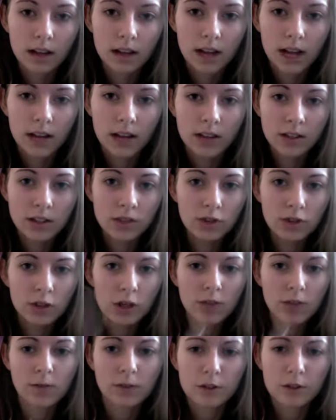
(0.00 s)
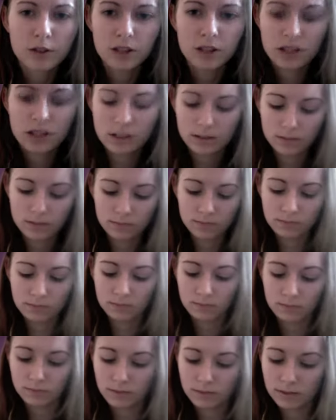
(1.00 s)
and this is good for just
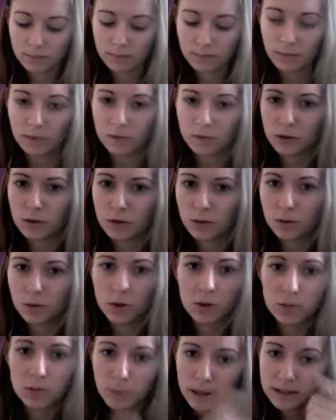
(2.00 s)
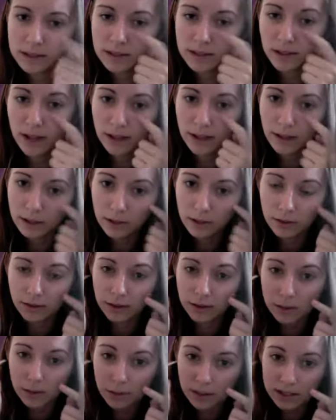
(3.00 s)
if you use pencil eyeliner and
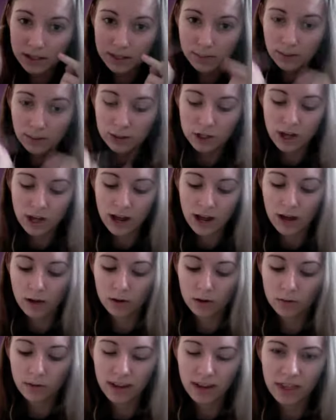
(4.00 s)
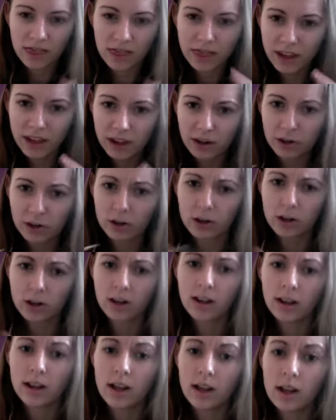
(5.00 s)
then you want to smudge it out or make it thicker,
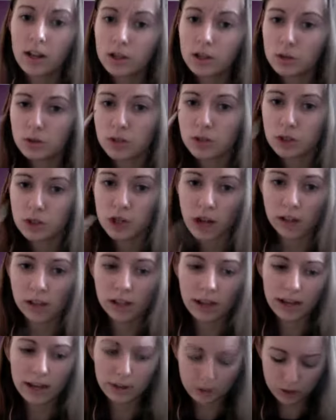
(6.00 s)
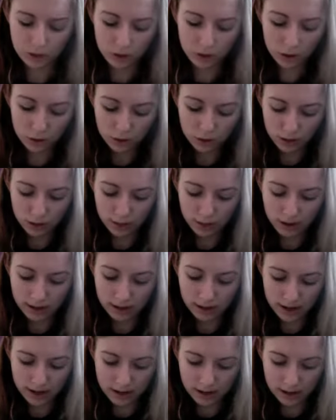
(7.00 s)
or use a gel liner or cream
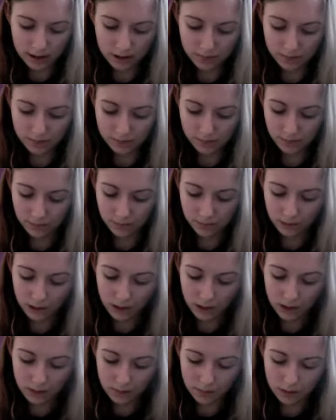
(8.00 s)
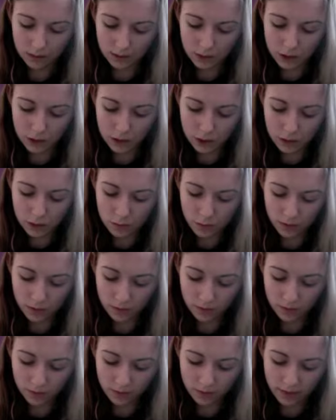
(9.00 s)
eyeliner. That's a good
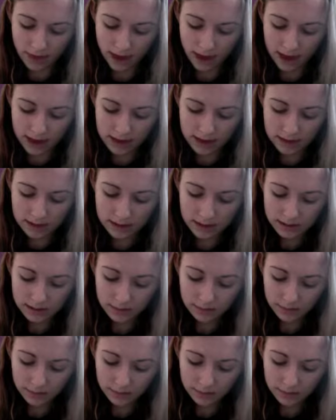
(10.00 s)
one for that.